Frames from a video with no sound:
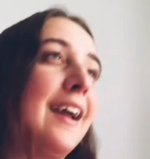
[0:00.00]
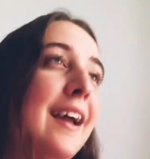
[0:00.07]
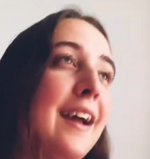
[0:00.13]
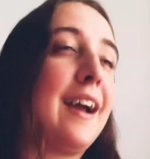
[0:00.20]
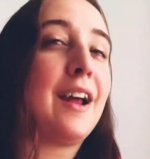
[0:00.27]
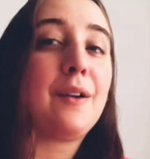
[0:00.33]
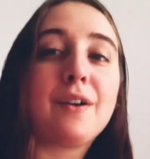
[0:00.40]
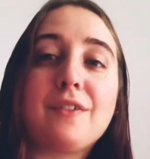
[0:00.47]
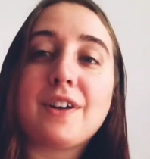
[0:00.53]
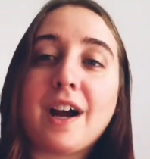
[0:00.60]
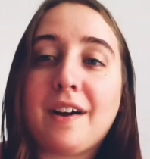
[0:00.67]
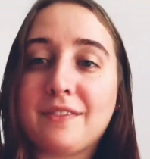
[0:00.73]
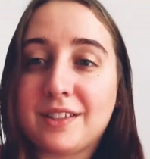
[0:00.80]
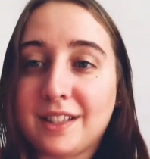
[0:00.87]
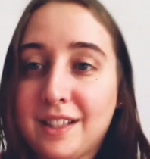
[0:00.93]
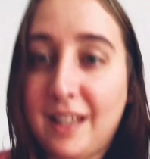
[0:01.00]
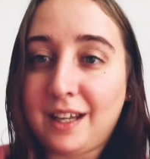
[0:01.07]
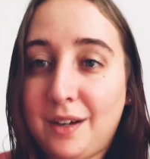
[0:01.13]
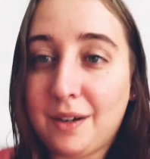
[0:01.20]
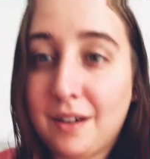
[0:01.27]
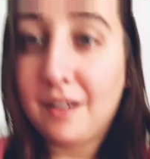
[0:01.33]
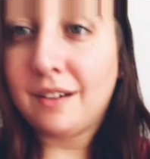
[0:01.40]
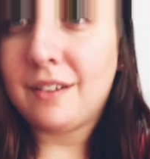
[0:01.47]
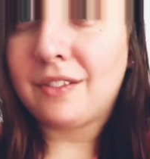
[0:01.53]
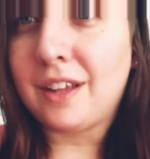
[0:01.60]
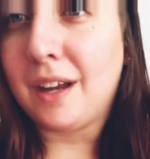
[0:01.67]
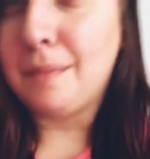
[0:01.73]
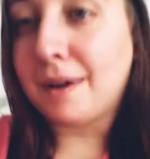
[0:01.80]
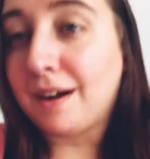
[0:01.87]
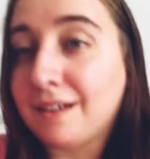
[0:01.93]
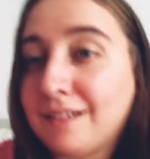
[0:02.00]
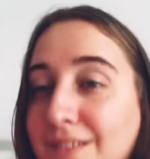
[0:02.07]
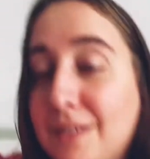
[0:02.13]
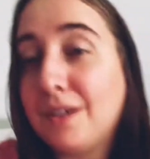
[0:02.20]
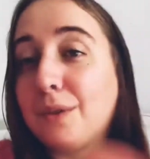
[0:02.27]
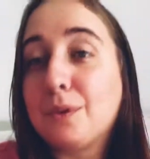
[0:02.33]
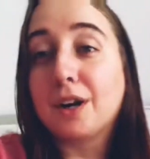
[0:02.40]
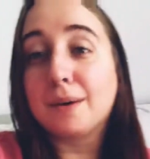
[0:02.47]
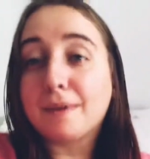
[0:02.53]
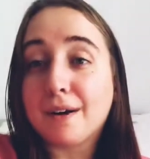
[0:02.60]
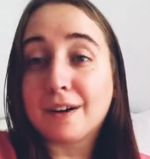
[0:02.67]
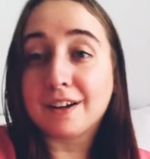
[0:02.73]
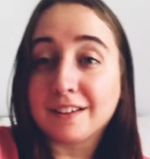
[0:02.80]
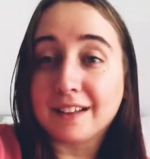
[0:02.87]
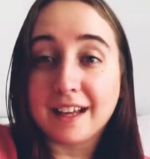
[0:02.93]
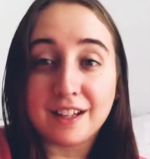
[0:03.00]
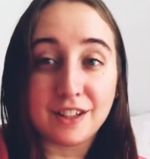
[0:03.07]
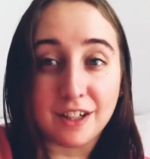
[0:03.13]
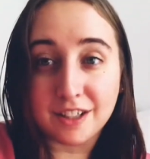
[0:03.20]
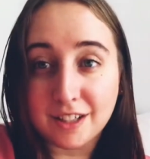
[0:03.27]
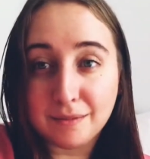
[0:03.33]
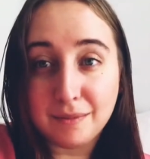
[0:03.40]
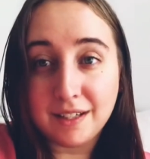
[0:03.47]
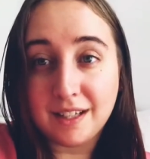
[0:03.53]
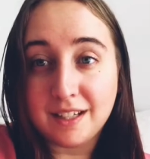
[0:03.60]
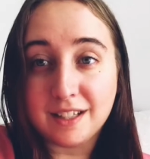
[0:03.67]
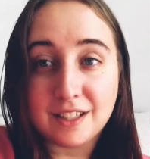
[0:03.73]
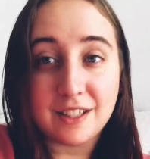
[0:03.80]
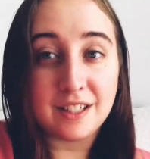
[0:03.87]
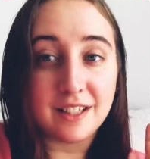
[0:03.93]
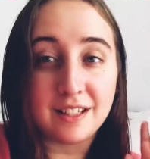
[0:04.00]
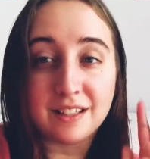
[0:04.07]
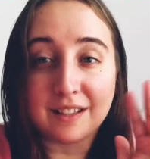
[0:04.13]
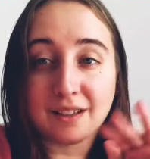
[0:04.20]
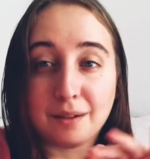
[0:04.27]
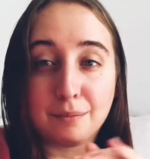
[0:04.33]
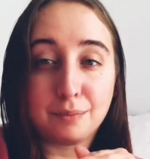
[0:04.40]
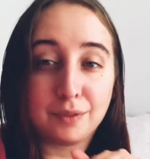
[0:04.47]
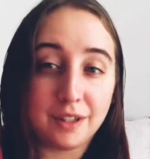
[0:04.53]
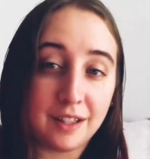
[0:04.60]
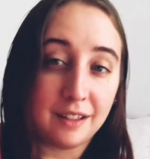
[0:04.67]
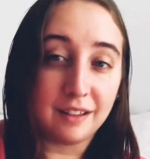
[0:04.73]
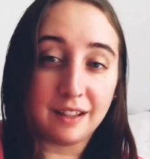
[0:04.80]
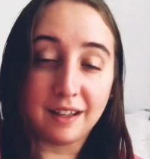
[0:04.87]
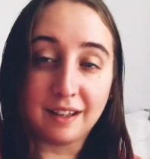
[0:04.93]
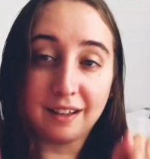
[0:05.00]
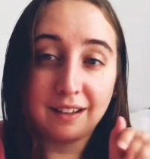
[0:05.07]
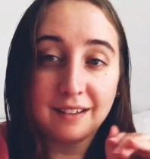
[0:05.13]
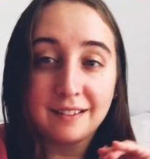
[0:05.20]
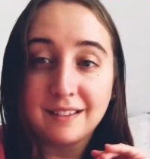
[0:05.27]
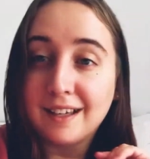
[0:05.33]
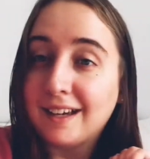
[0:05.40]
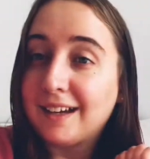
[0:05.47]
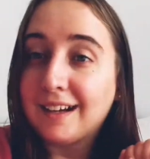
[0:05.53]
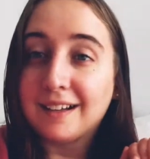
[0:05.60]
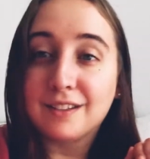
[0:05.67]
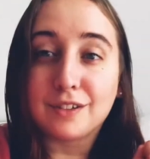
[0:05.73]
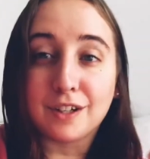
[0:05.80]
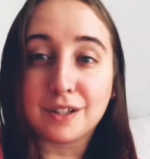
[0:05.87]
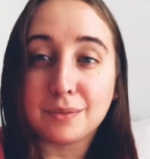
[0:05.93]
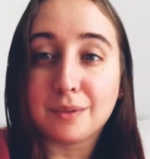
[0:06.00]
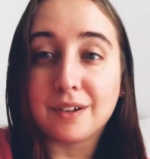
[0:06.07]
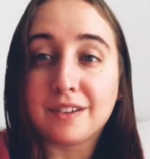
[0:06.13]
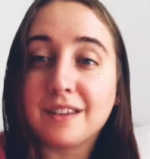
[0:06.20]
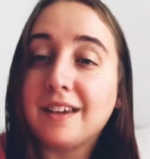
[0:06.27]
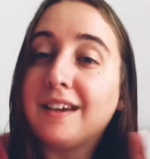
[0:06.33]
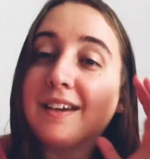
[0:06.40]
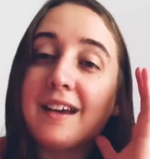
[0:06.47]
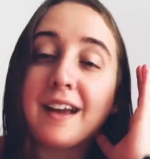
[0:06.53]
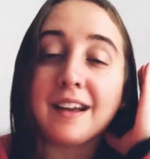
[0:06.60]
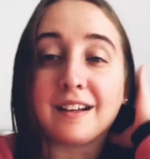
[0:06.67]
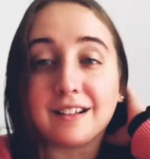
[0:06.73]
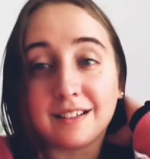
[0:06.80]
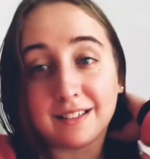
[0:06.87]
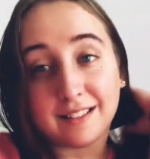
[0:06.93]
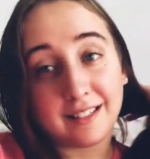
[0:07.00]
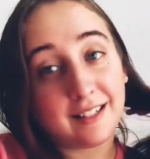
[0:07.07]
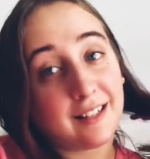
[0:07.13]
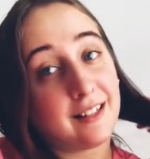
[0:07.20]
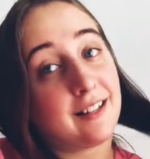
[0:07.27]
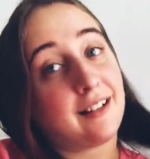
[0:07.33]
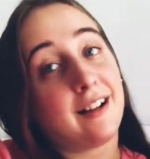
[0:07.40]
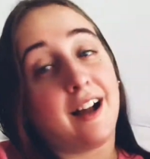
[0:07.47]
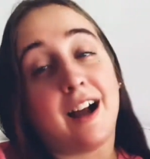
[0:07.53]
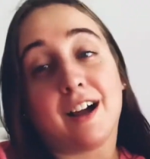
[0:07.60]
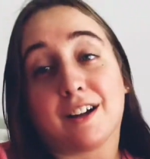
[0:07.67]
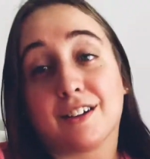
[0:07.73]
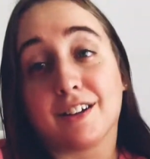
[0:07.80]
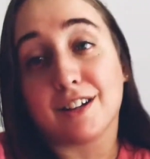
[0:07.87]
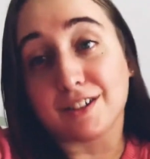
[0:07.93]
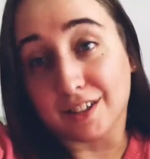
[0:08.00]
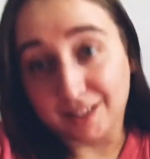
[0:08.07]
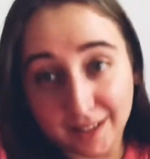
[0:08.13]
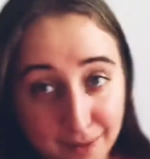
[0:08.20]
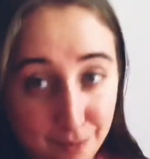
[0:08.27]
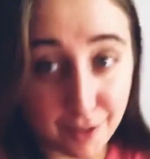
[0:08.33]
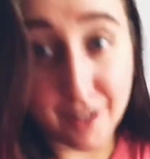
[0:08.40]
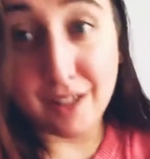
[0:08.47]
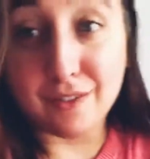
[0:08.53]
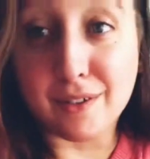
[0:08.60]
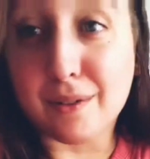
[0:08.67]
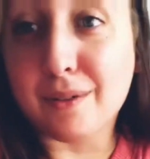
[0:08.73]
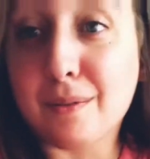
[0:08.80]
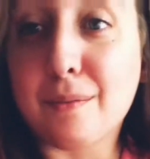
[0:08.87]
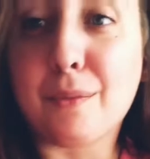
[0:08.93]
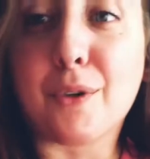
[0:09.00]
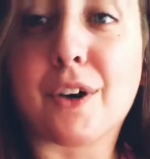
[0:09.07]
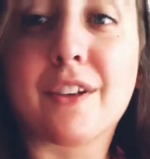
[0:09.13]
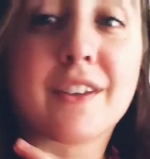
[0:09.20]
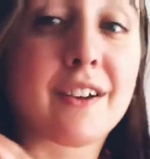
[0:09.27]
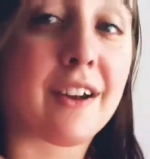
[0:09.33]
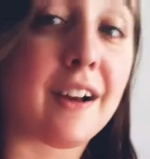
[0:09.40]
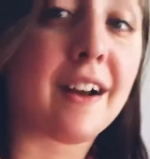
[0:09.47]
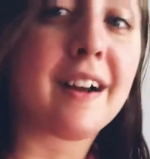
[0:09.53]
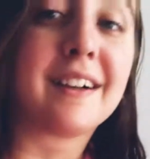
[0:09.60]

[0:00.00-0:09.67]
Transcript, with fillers: I don't ever have to, like, think about, worry about her, like, judging me. She's completely trustworthy and I could not trust someone even more than her.